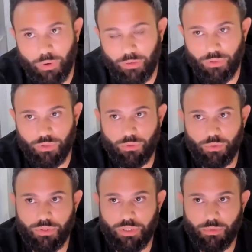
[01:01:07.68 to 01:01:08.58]
one of those
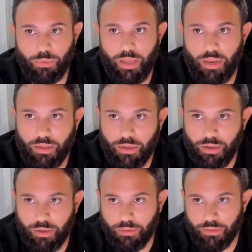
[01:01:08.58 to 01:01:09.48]
tools as well
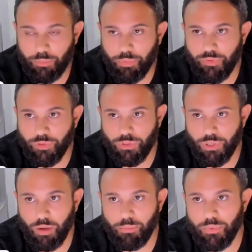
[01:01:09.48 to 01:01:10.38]
in that previous
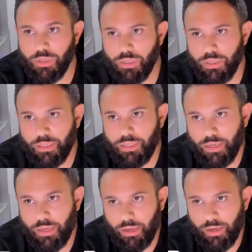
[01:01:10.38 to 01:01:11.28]
job,
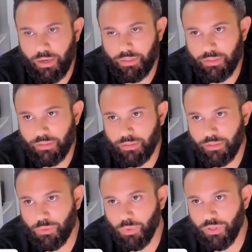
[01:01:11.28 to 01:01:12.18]
and
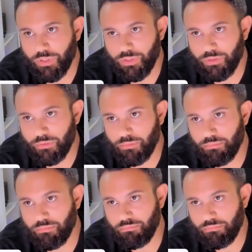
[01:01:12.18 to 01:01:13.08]
it was
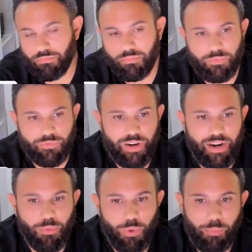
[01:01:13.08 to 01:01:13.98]

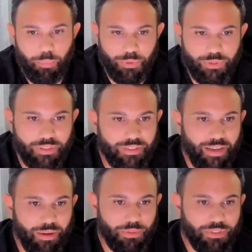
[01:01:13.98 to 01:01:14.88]
very well put,
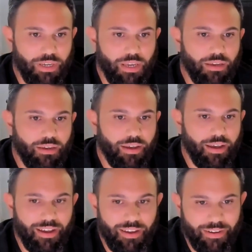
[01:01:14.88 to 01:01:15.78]
I would say.
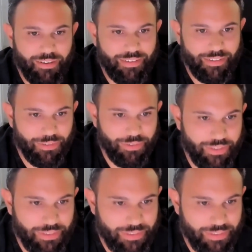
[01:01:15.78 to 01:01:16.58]
So